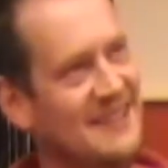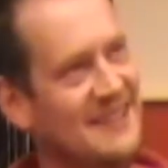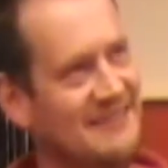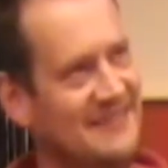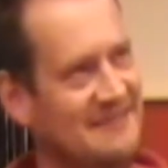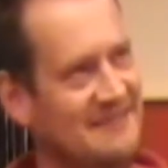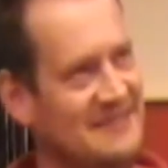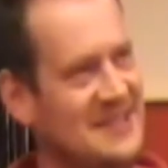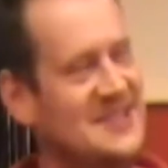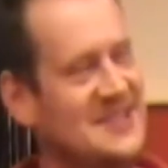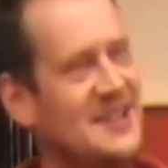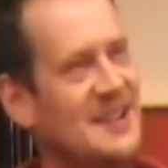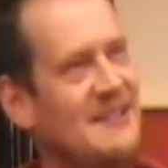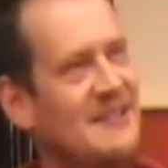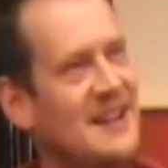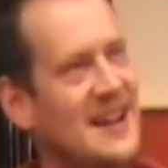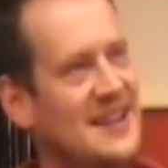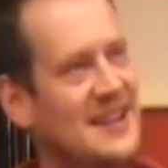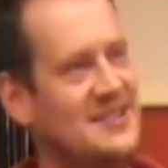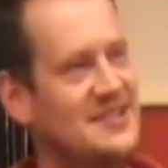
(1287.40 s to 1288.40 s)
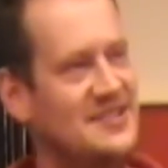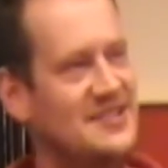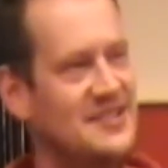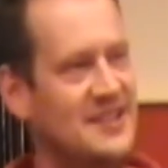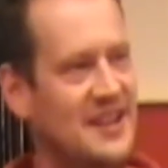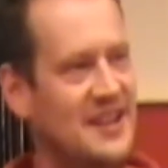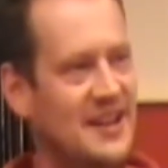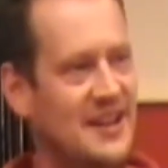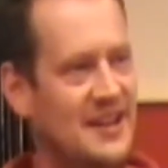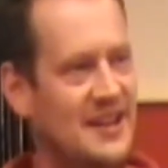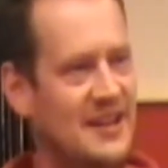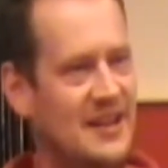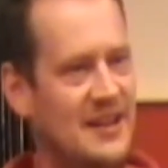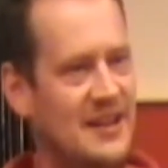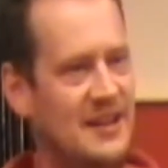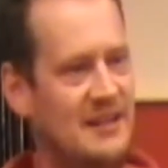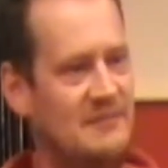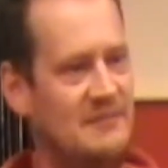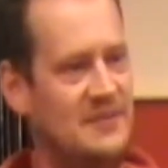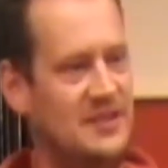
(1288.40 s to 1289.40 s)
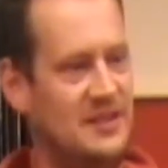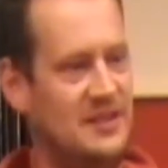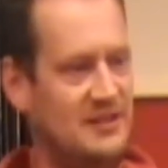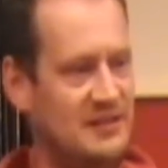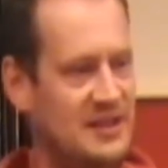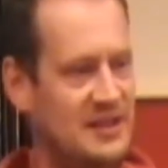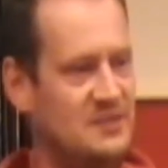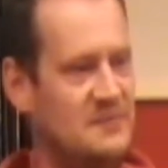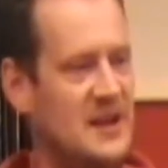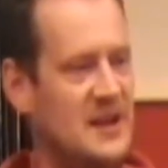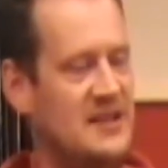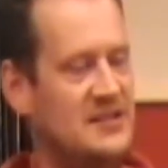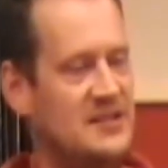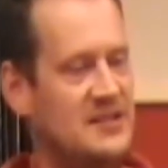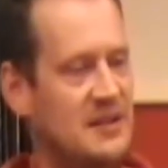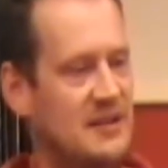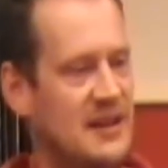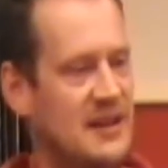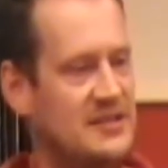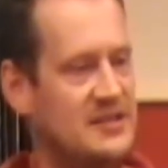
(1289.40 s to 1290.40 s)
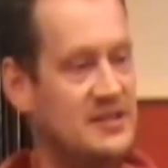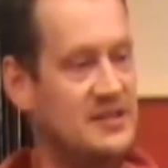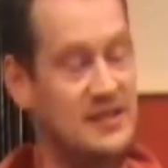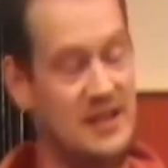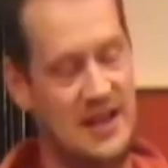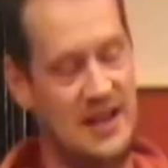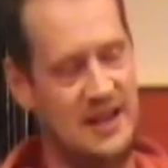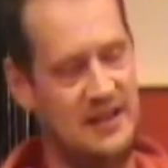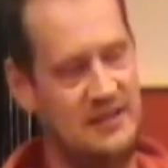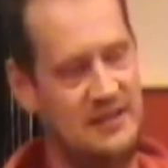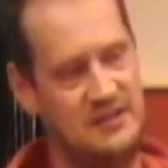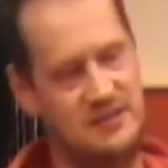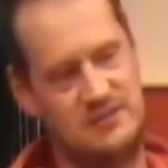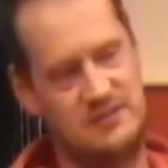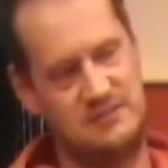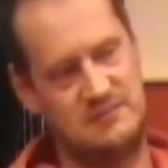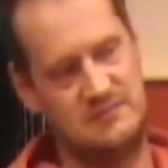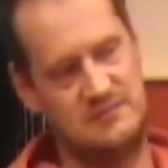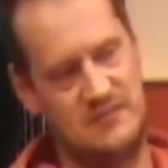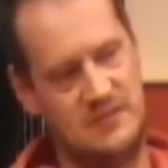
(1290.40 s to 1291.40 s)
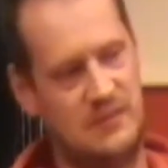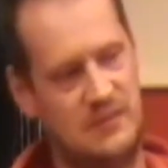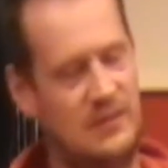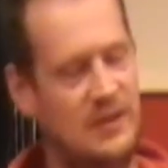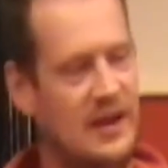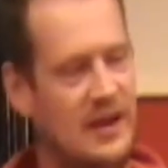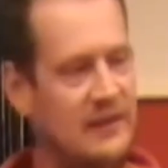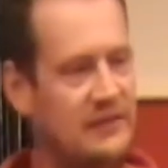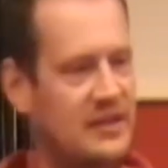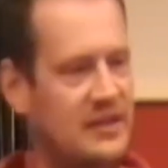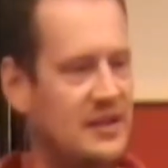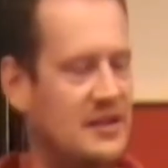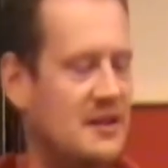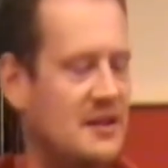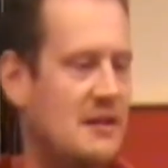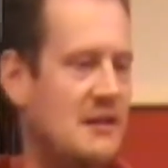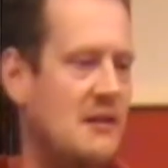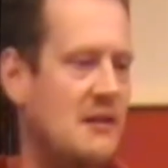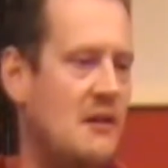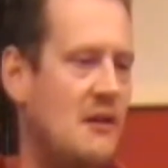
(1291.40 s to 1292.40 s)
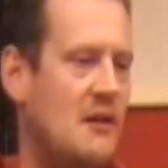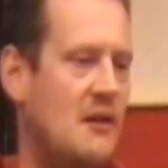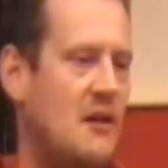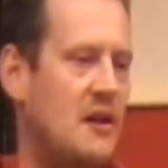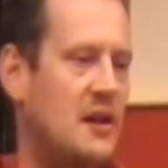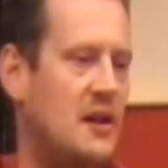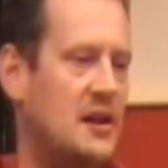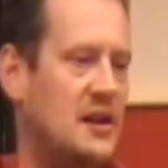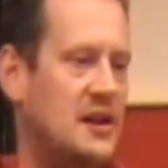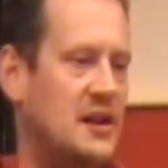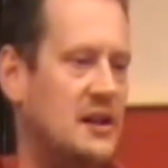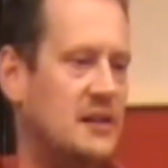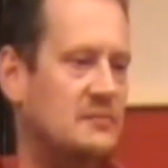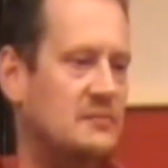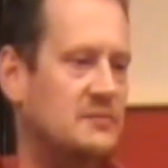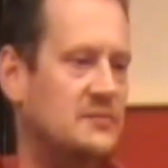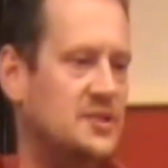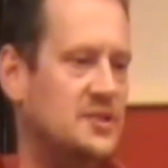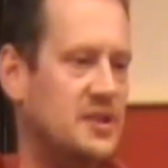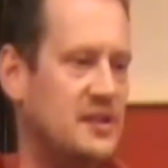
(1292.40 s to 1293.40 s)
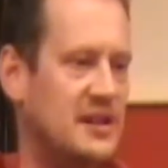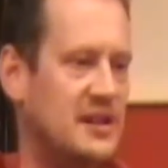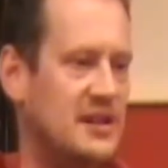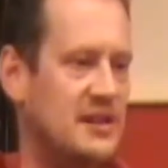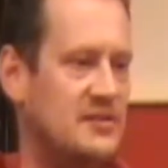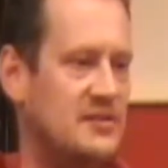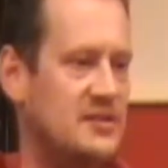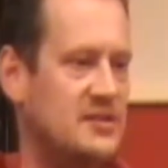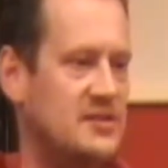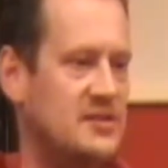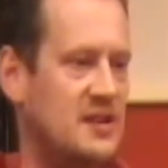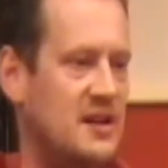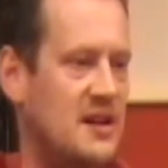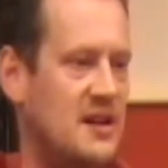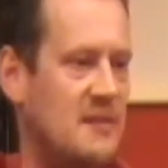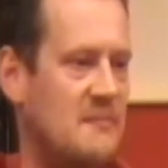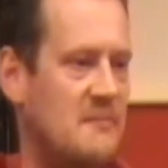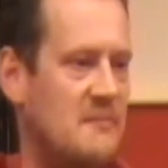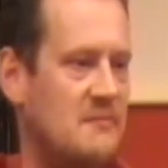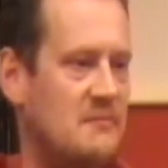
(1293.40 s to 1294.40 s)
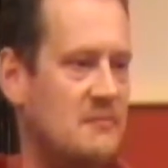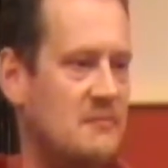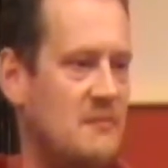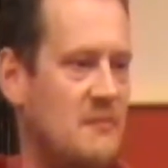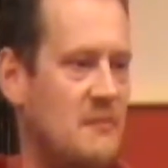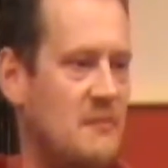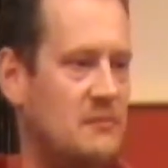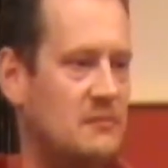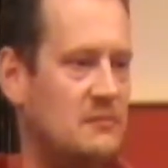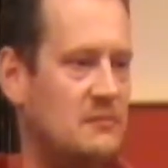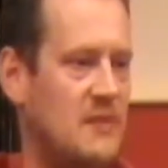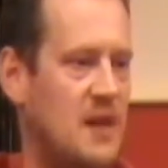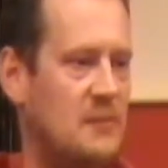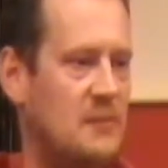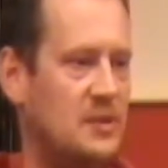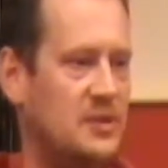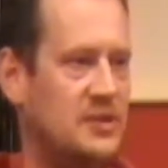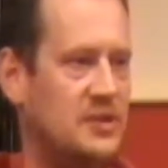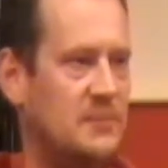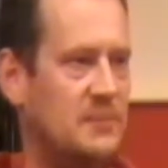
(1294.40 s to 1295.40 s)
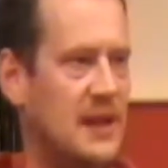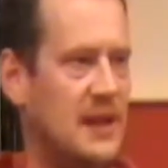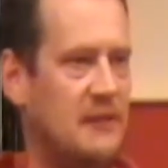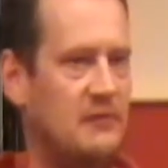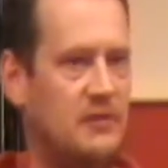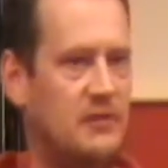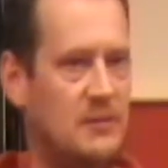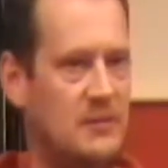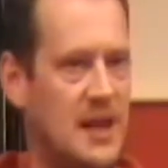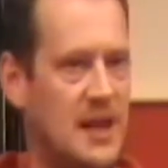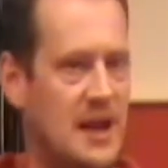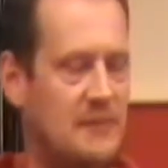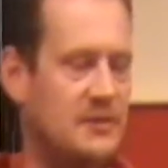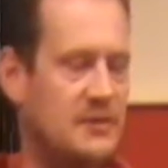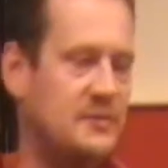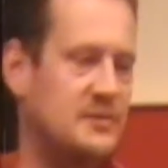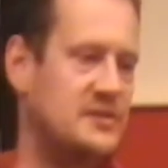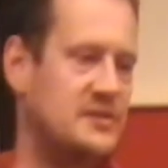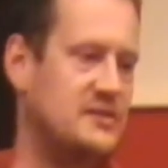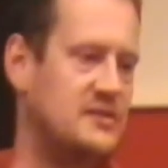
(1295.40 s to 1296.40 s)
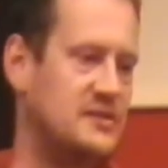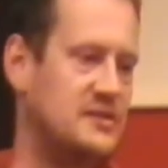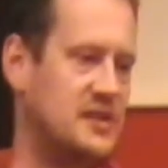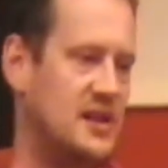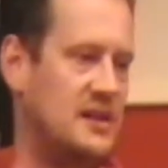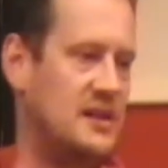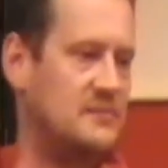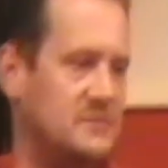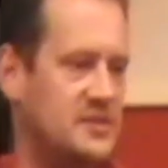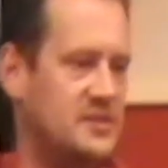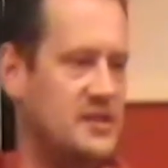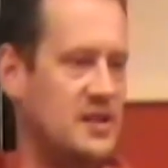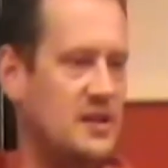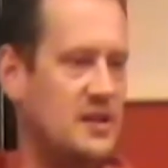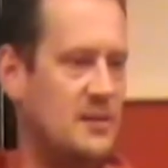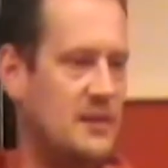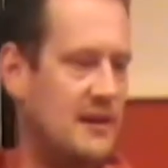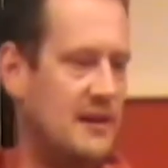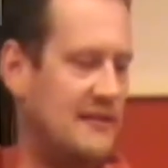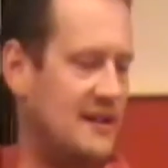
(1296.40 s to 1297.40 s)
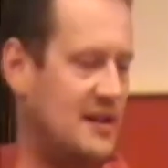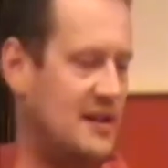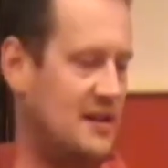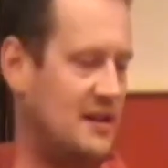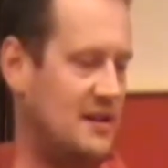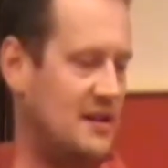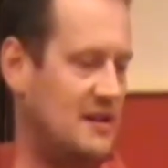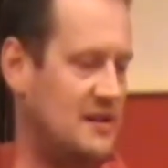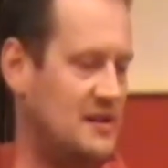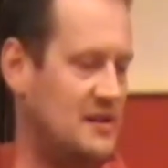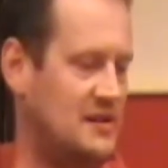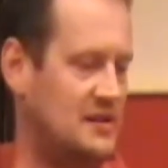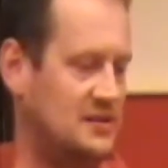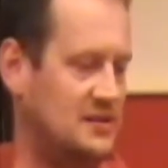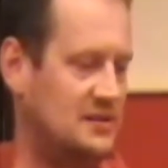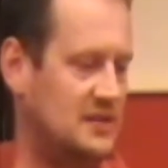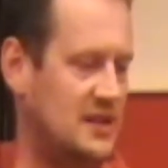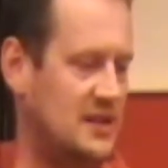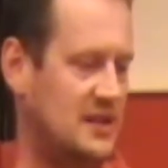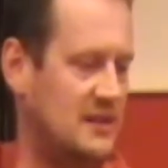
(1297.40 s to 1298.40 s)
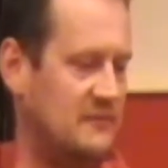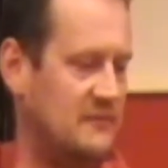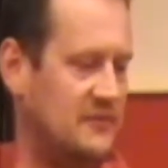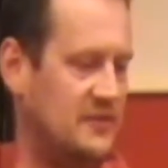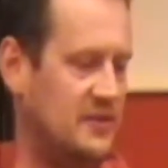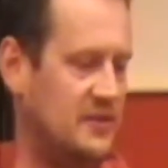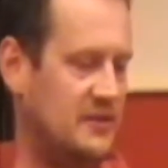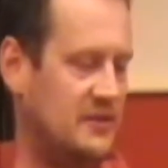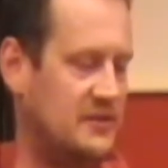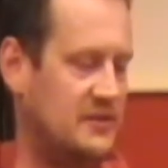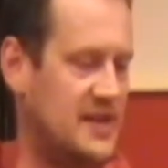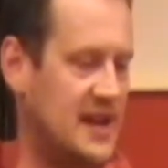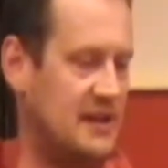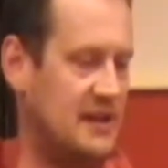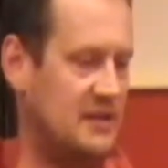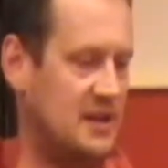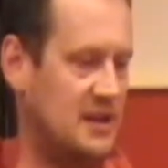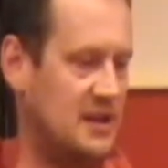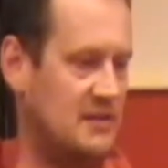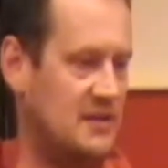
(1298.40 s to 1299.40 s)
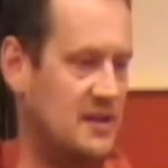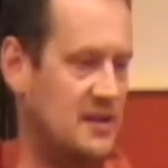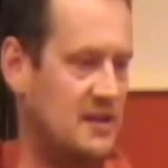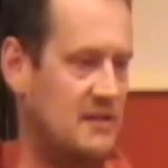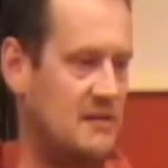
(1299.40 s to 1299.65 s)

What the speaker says: RISC OS, Unix-based OSs, Linux, whatever. So it uses a multi-platform library, which is CURL, for downloading.